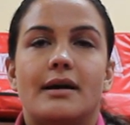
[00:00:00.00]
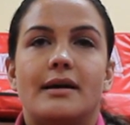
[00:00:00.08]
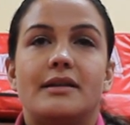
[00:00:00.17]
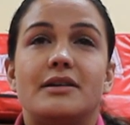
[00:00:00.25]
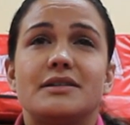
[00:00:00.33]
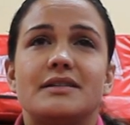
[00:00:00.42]

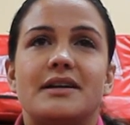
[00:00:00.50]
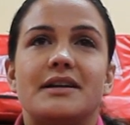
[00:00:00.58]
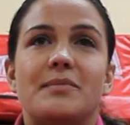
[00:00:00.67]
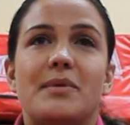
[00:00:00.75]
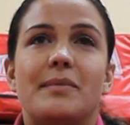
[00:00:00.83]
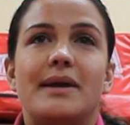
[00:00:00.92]
I didn't
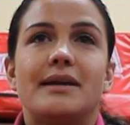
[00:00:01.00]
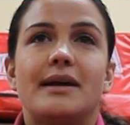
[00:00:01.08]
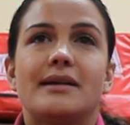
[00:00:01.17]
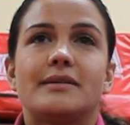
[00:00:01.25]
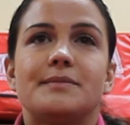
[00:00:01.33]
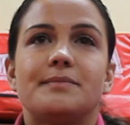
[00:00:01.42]
start MMA
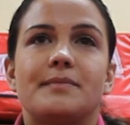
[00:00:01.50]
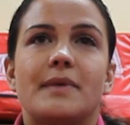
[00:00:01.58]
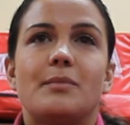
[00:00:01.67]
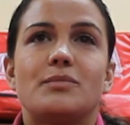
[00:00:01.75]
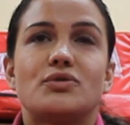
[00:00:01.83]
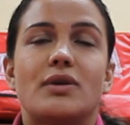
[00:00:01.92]
yet.
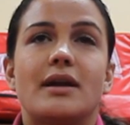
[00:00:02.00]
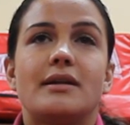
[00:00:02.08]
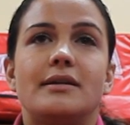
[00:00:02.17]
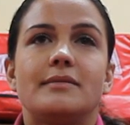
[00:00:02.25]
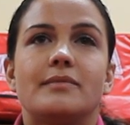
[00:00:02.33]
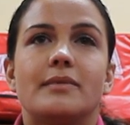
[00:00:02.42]
I'm
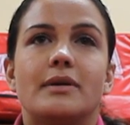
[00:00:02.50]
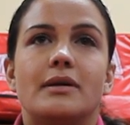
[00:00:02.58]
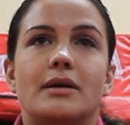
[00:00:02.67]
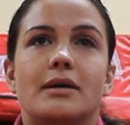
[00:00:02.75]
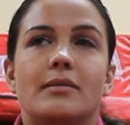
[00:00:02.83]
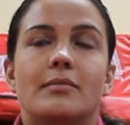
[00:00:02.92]
training,
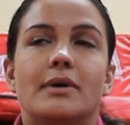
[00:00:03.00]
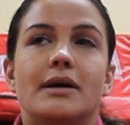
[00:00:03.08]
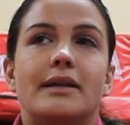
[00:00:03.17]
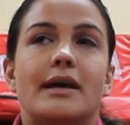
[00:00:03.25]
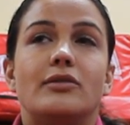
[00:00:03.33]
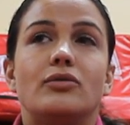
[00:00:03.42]

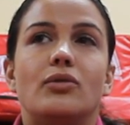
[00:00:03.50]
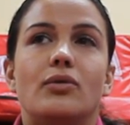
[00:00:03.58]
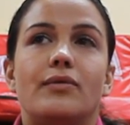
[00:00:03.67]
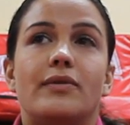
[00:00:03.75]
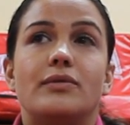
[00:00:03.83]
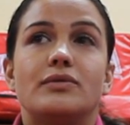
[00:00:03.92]
but I don't know
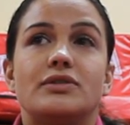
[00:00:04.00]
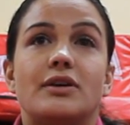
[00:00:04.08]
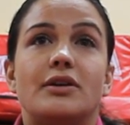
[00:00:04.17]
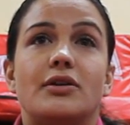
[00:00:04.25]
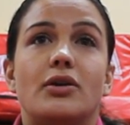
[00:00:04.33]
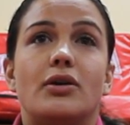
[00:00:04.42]
if I will
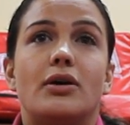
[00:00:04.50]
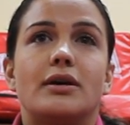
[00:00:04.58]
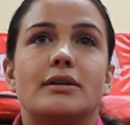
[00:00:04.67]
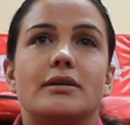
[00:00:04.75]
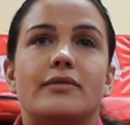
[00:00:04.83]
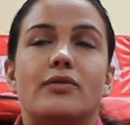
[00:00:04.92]
start it or
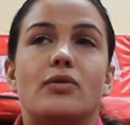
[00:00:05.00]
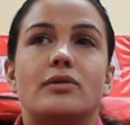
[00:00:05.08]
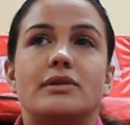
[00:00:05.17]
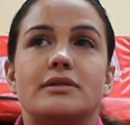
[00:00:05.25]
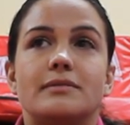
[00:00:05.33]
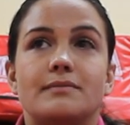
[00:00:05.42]
not. Of
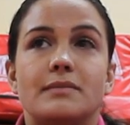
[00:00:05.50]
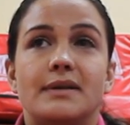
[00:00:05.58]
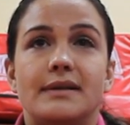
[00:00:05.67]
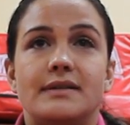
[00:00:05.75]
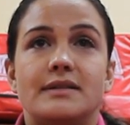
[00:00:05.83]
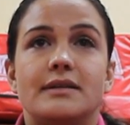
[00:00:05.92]
course,
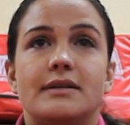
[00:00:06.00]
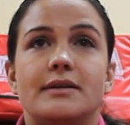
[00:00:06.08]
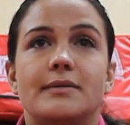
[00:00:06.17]
it's